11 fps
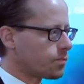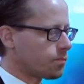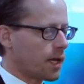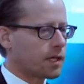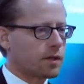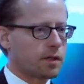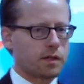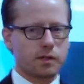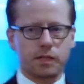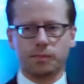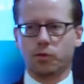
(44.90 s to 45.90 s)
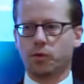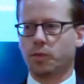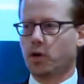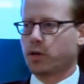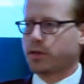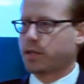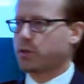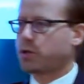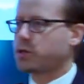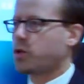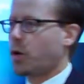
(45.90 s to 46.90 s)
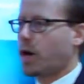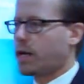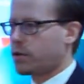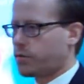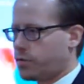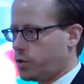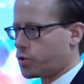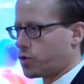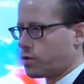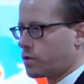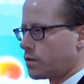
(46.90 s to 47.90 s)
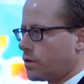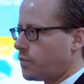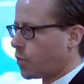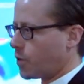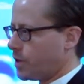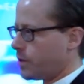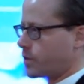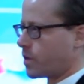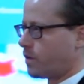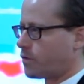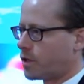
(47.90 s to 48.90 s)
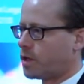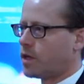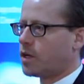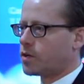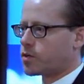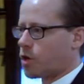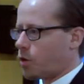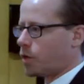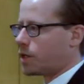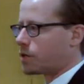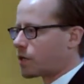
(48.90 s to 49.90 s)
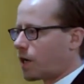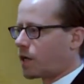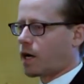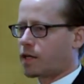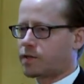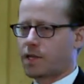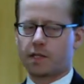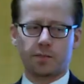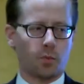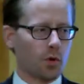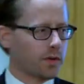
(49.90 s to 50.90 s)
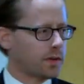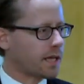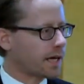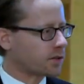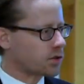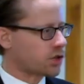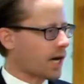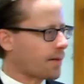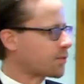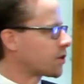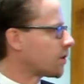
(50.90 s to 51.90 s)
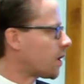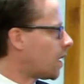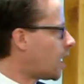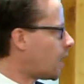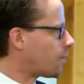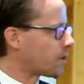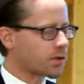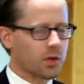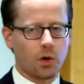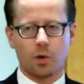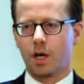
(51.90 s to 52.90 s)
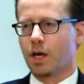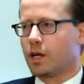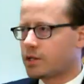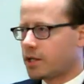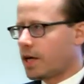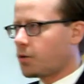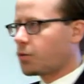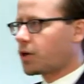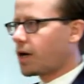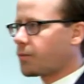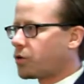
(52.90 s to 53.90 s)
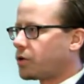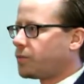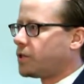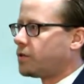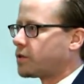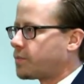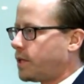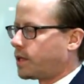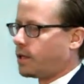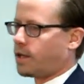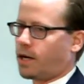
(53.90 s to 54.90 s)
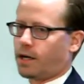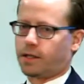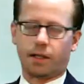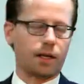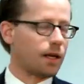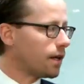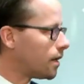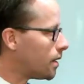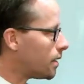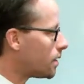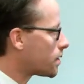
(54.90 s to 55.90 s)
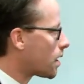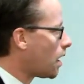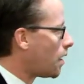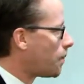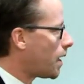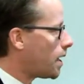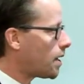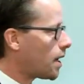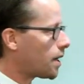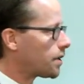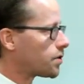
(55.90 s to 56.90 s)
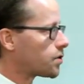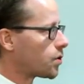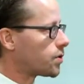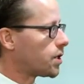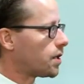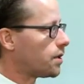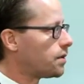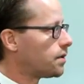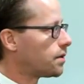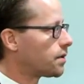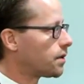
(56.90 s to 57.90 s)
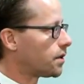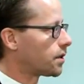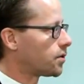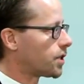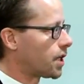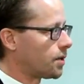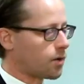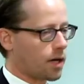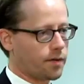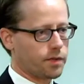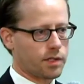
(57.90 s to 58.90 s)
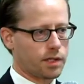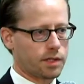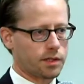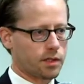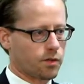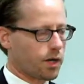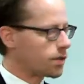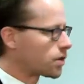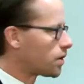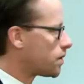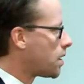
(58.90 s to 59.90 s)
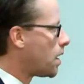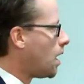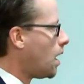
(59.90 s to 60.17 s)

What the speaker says: make a similar remark that there is no end of the future for e-discovery. So I'd say it's more the next chapter. So today what I'm going to be speaking on is AI and associated clinical data privacy considerations,